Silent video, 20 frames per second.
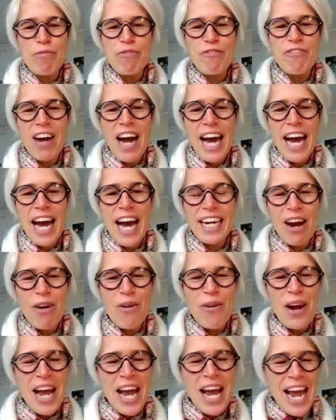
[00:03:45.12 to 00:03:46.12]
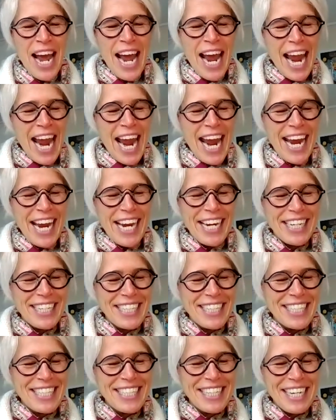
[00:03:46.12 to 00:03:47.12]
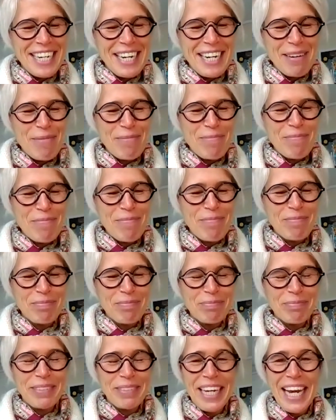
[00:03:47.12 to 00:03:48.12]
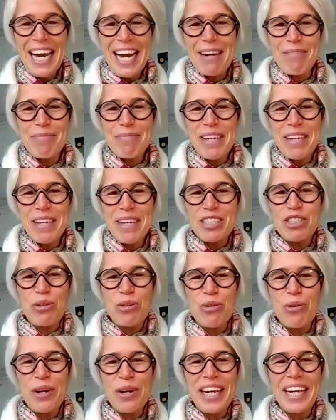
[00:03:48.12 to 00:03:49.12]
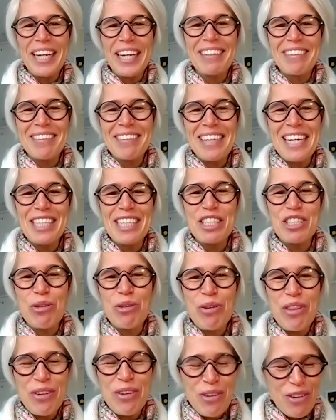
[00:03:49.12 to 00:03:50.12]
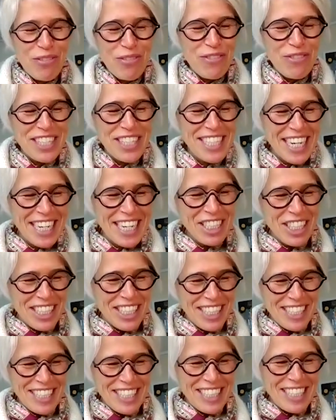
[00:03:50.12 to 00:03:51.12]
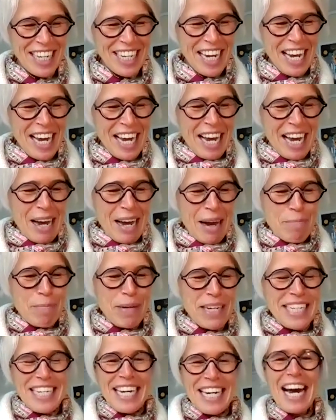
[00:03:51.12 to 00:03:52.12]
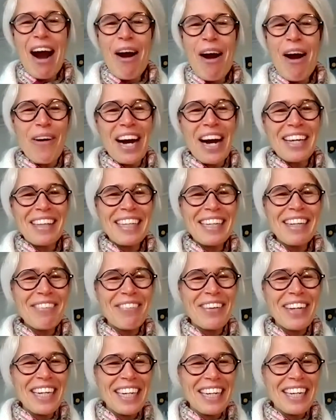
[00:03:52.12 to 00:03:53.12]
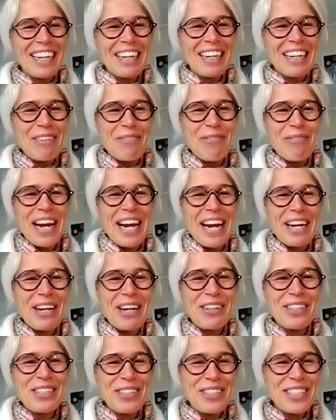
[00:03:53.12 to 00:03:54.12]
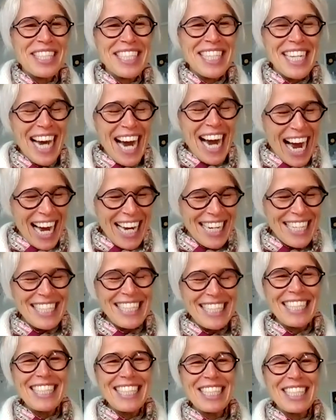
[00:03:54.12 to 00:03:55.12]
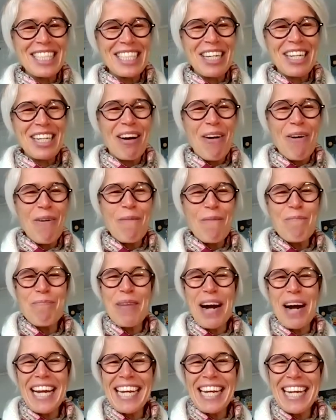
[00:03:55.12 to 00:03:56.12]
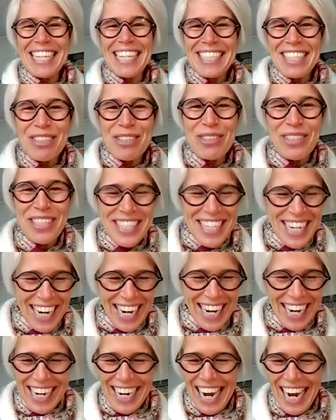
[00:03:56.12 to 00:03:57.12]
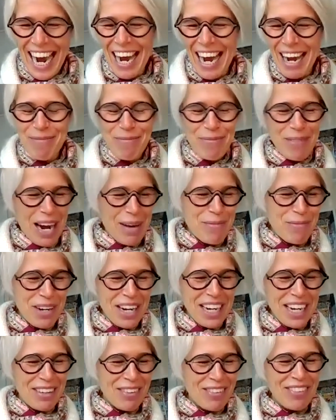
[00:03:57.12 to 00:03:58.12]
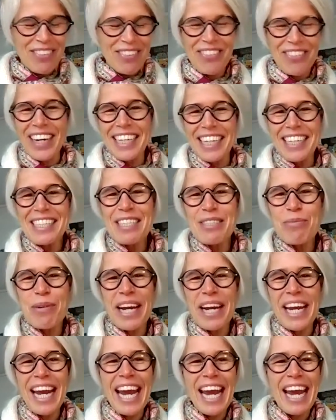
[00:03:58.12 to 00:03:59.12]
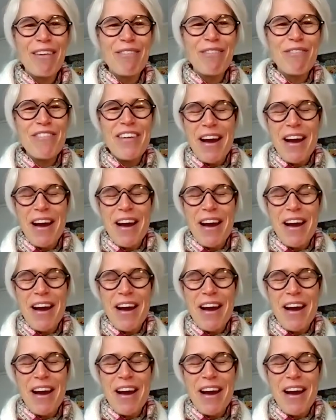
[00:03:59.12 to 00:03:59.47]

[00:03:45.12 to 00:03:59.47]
whānau, and yeah, enjoy the conversations. But now I think we are going to start. So my guest today, I'm really thrilled. We have